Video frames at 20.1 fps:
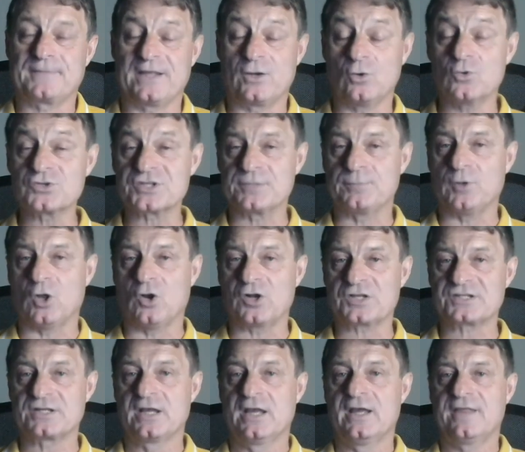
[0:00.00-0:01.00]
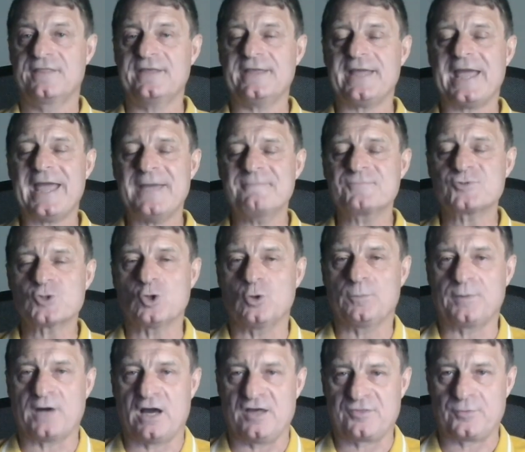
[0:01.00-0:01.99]
It also blocks the
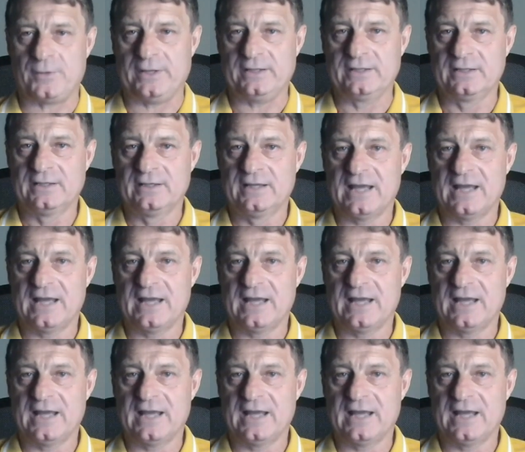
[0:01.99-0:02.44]
mTOR pathway.